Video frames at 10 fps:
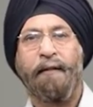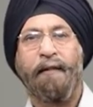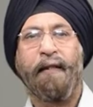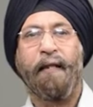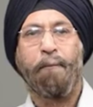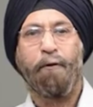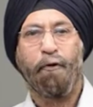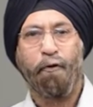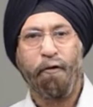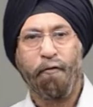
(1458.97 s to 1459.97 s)
they can be
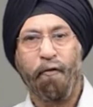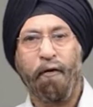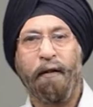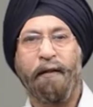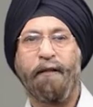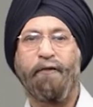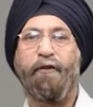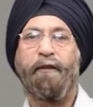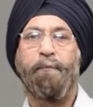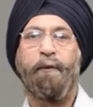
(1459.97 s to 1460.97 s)
useful in the
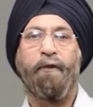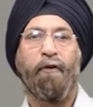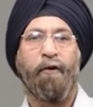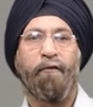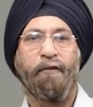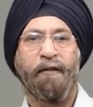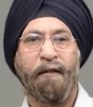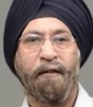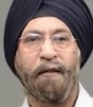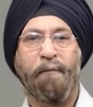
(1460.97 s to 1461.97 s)
treatment of
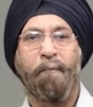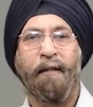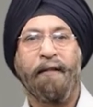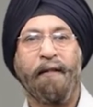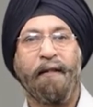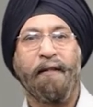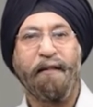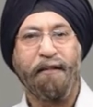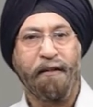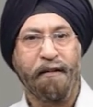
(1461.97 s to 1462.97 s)
certain medical
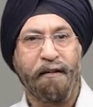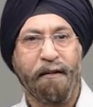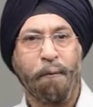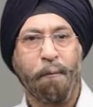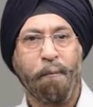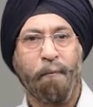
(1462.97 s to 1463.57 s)
conditions.